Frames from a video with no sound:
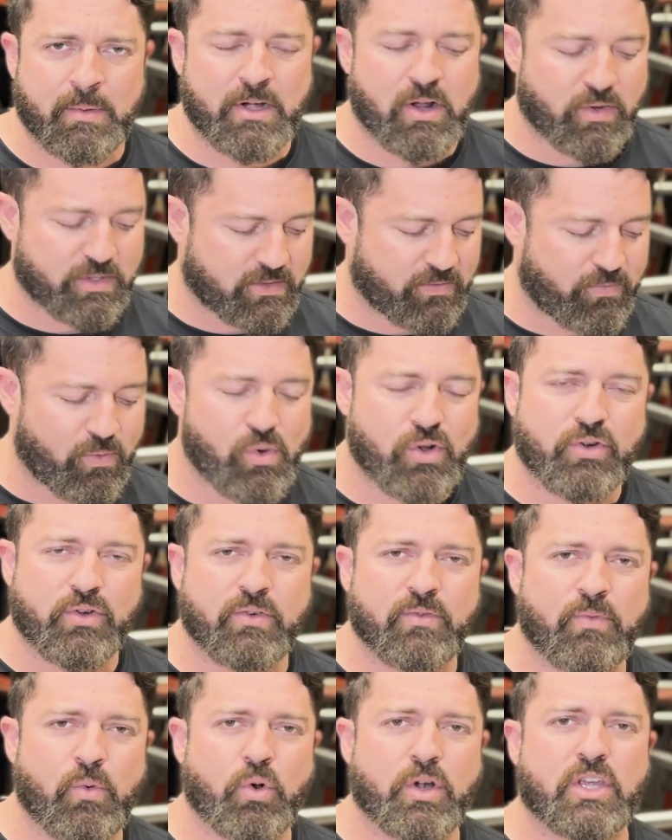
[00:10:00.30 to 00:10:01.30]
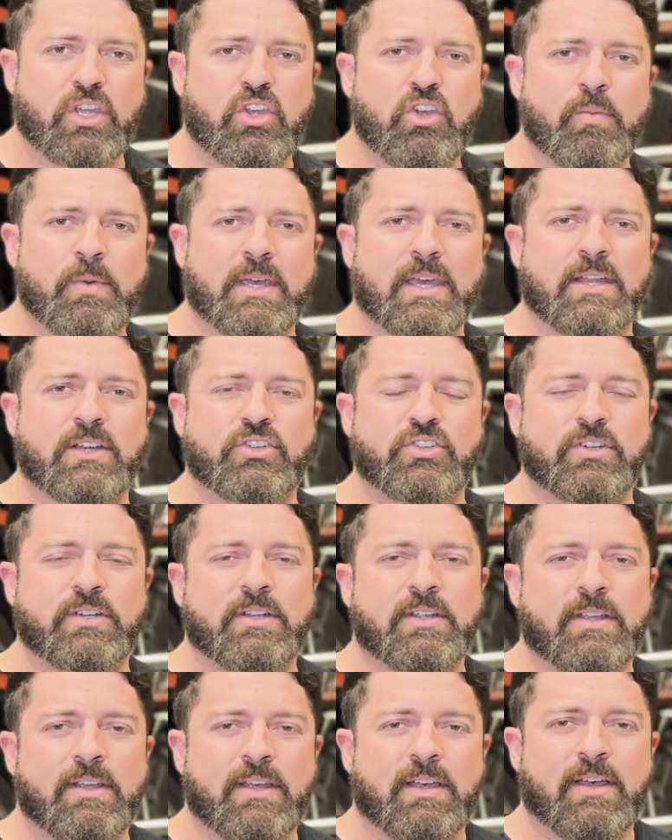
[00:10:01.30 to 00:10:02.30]
know, it's a 440 cubic inch
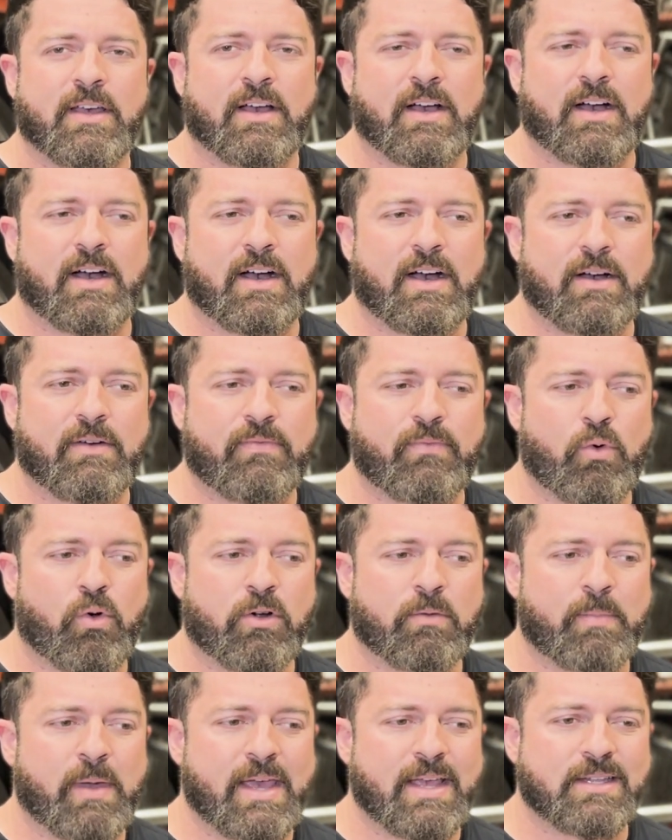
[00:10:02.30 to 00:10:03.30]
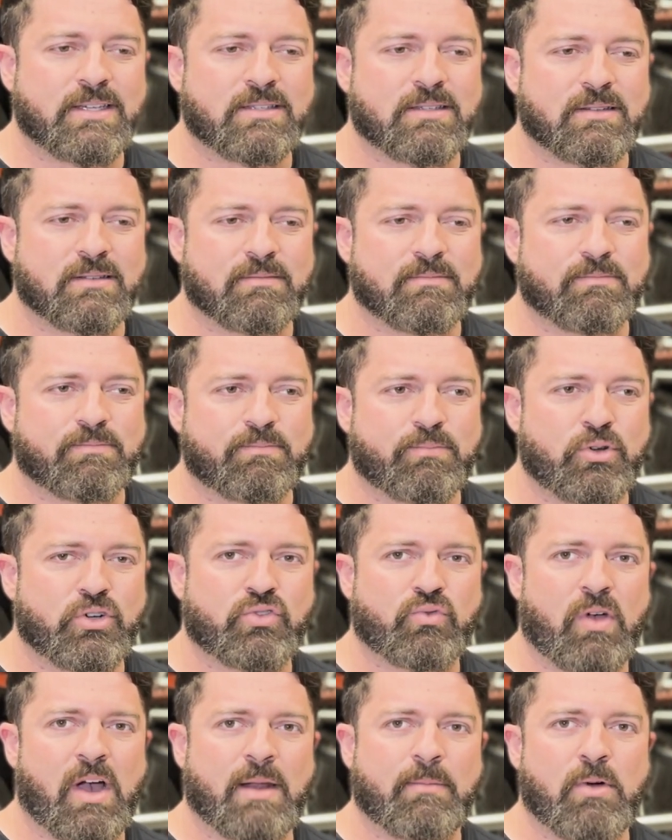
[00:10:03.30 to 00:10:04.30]
Ford-based push
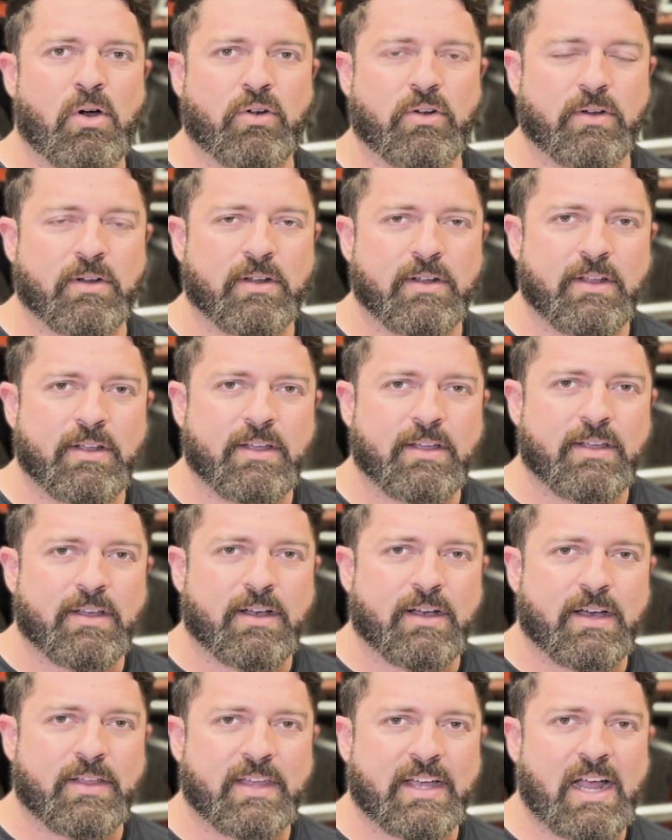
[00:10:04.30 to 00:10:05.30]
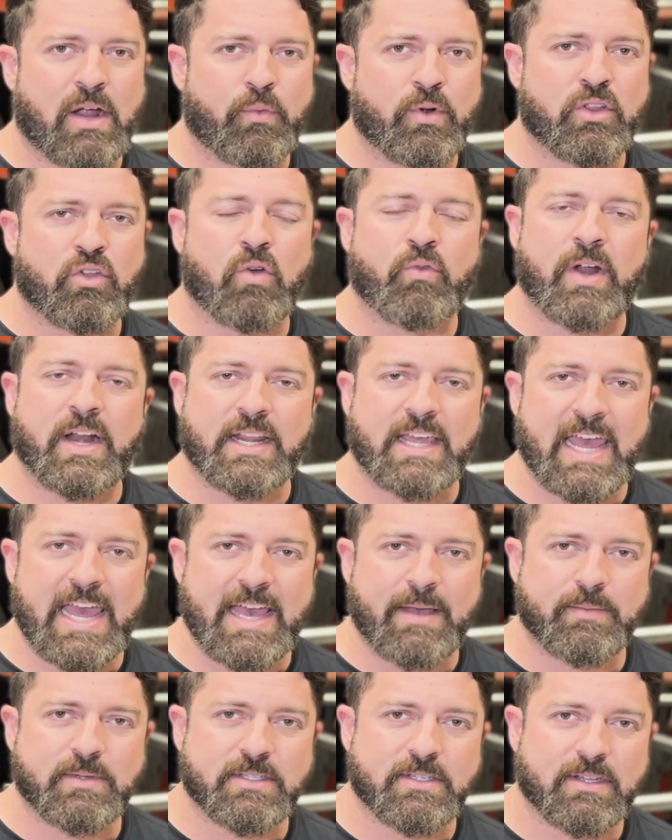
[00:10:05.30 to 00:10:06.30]
rod motor. They got rid of the overhead
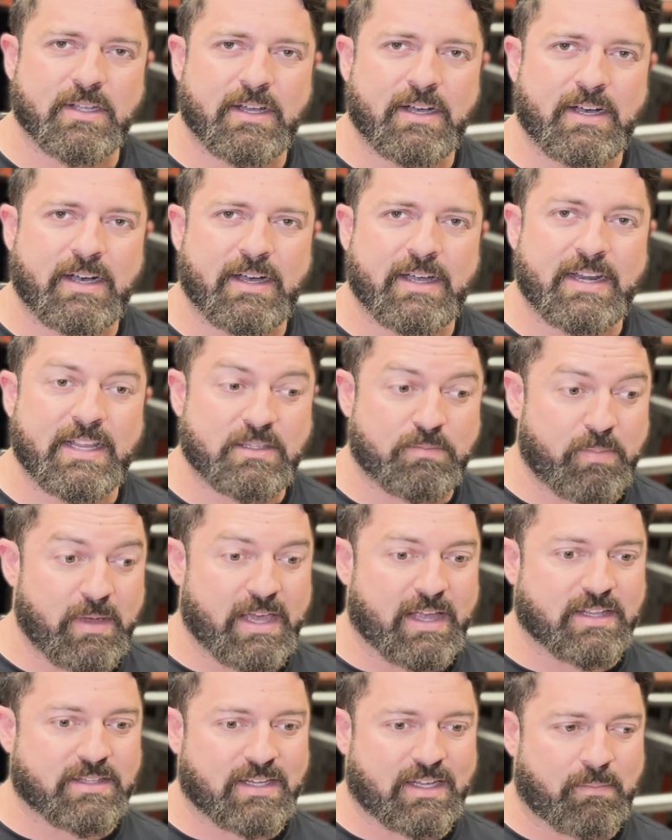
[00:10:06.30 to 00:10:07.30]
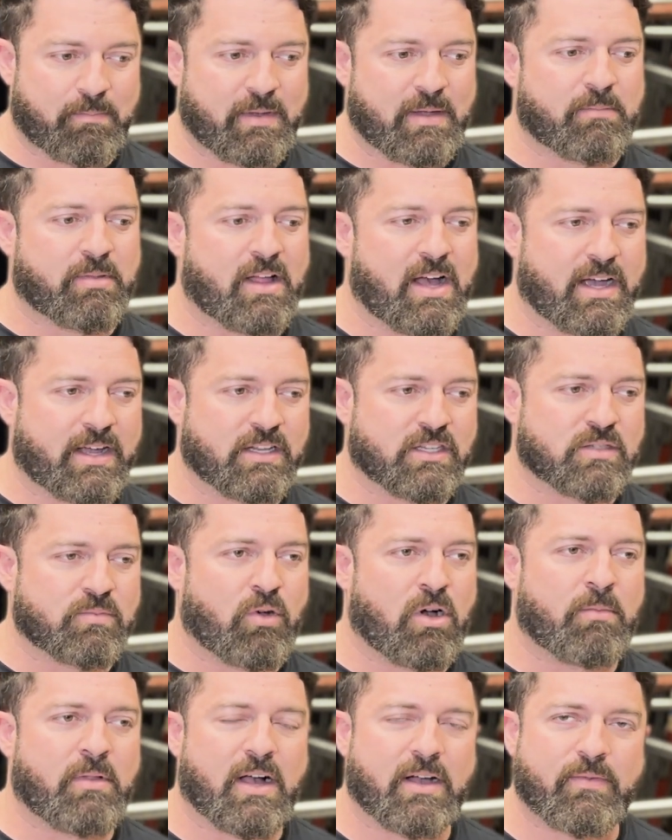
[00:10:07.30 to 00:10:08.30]
cams. And it's big. It's like a big block in
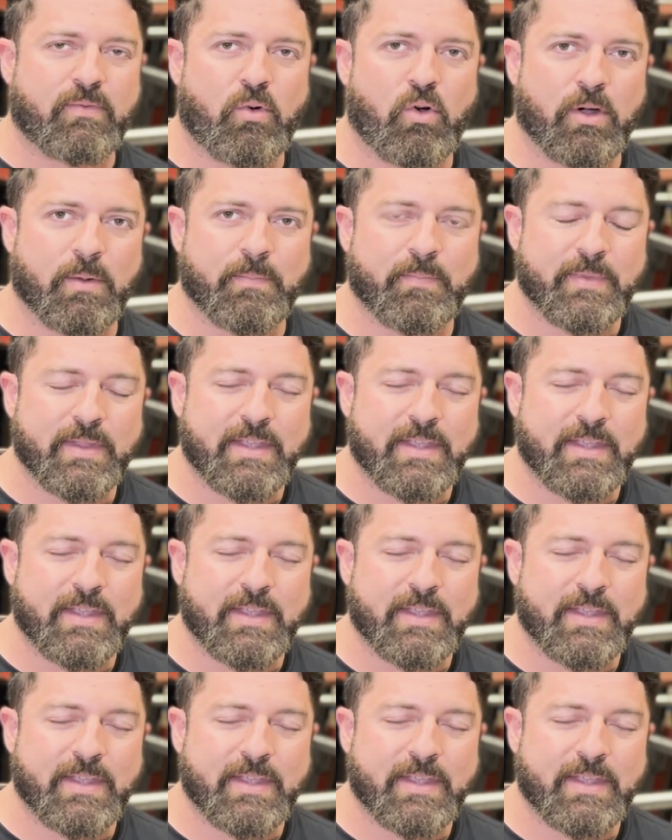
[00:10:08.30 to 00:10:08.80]
small block form.